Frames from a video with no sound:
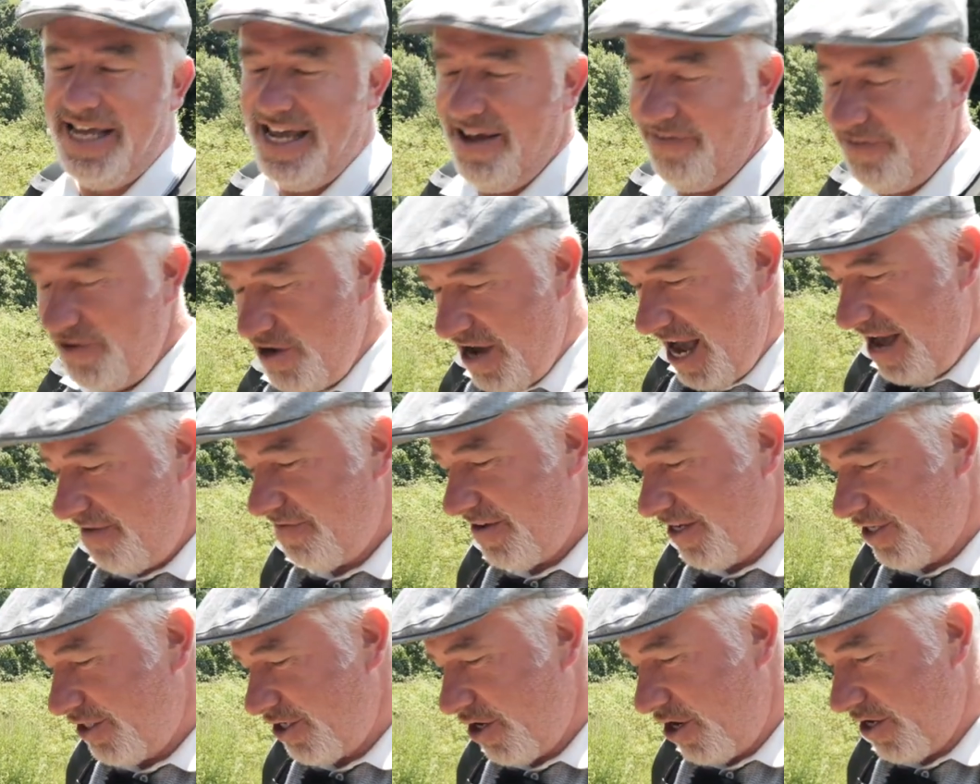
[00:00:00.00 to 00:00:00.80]
If you have
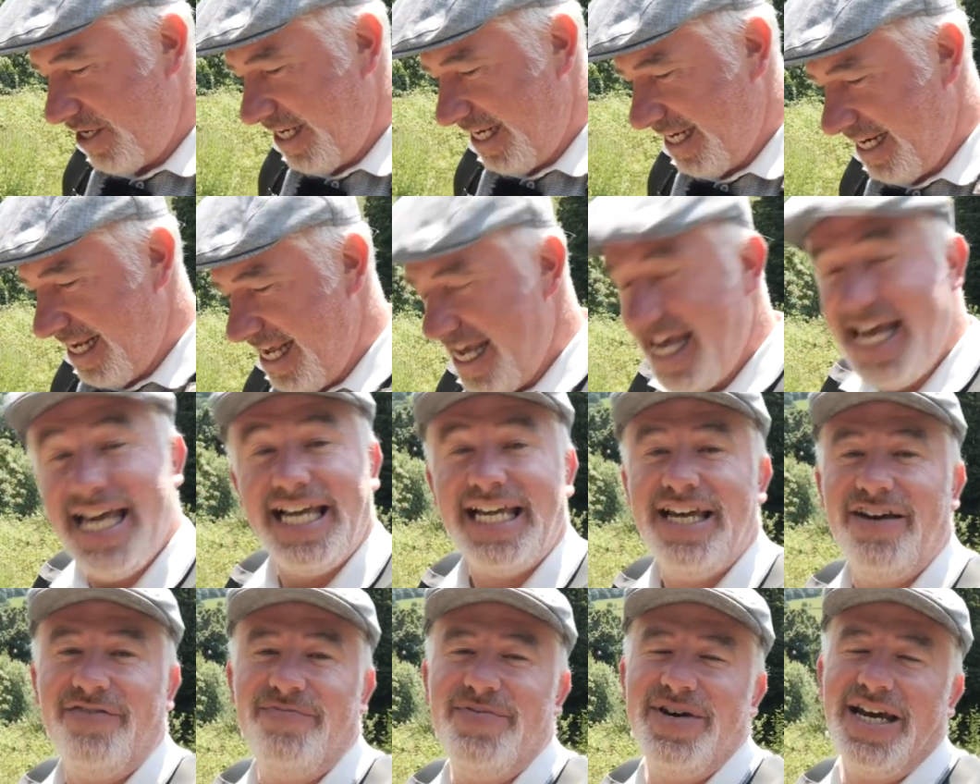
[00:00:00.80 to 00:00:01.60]
enjoyed it,
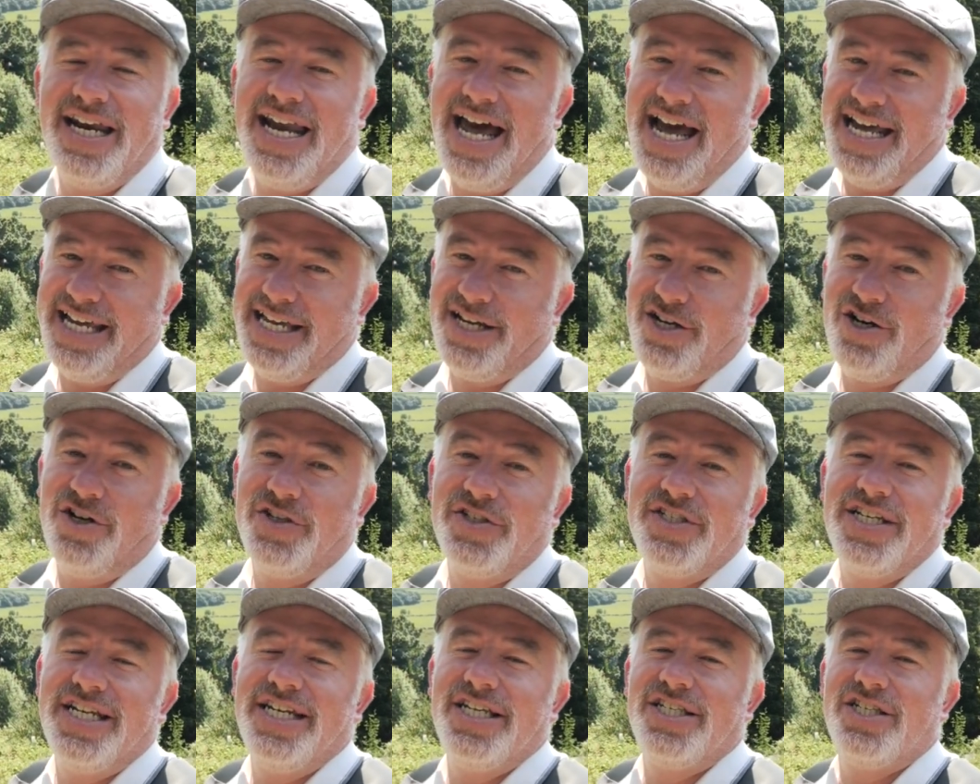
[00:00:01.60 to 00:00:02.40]
give me a like.
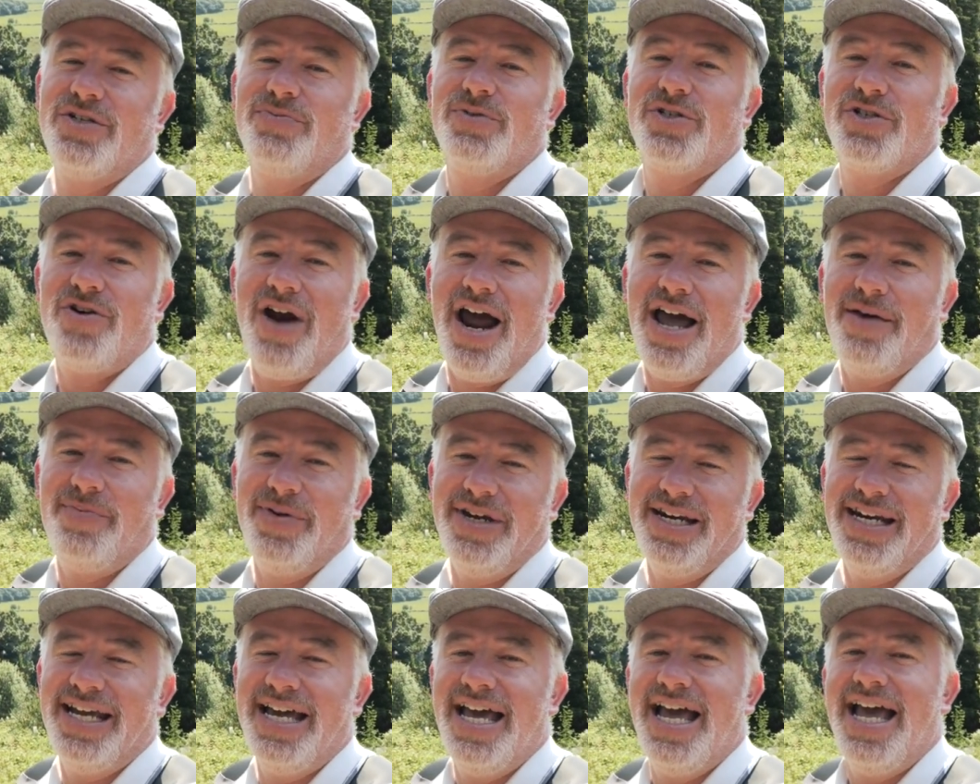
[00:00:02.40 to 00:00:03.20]
Consider
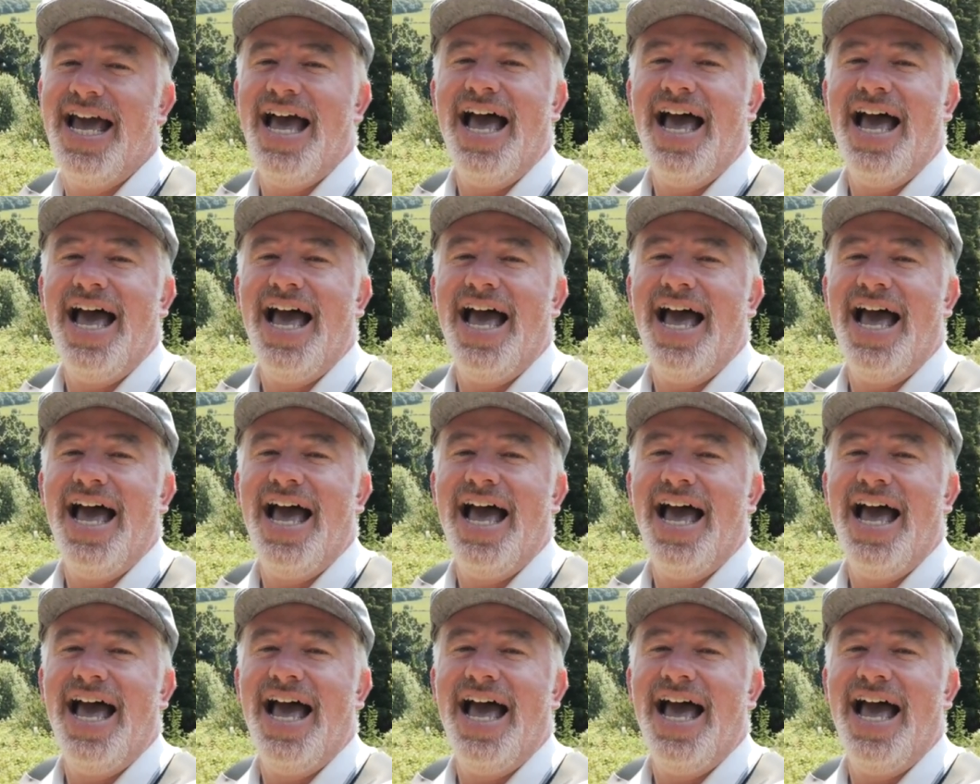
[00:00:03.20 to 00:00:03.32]
subscribing.